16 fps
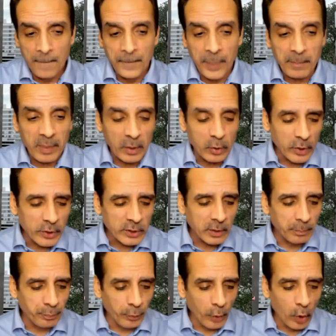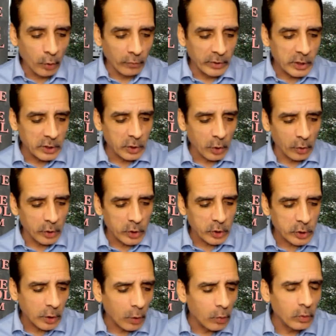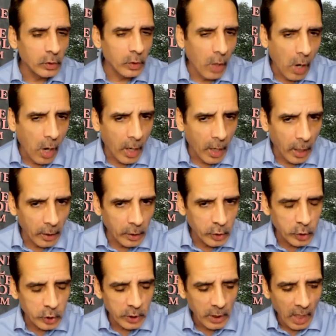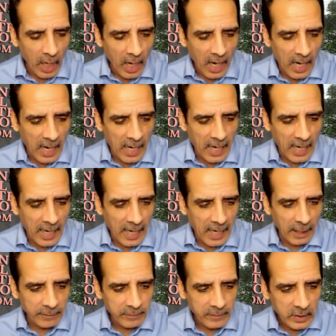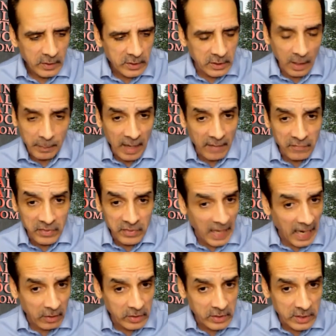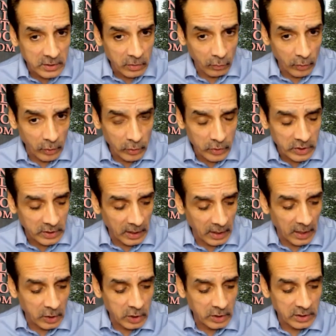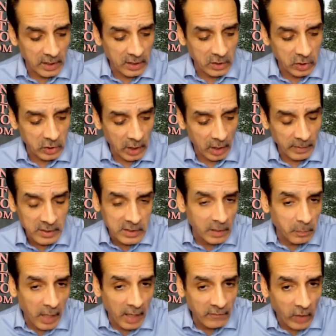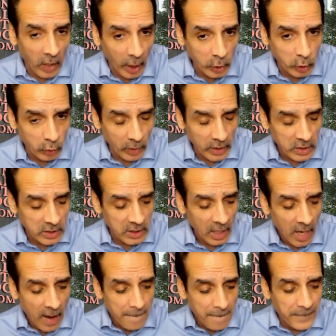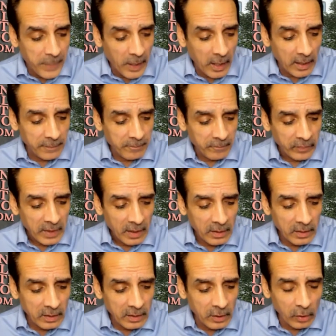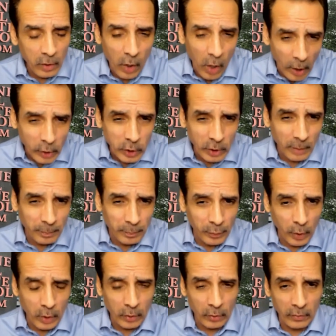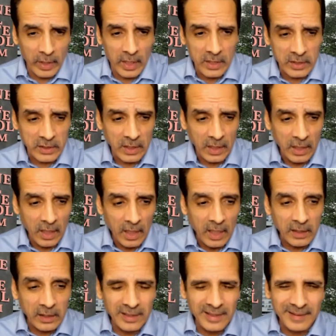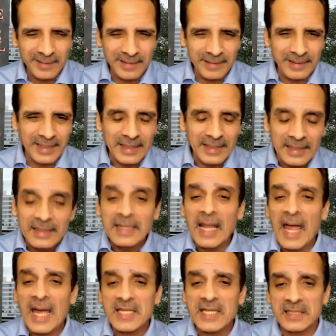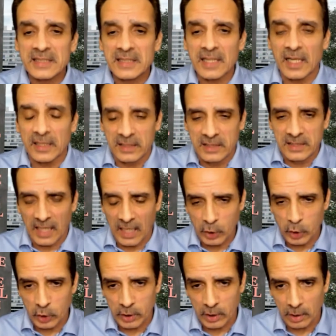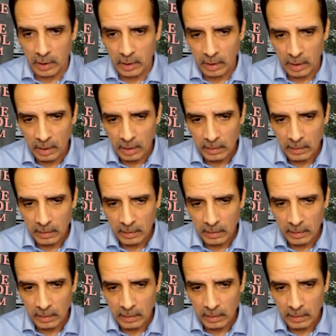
But because the brokerages are so large, some have thousands of real estate agents, ladies and gentlemen, some have hundreds, but the larger the broker is, the less attention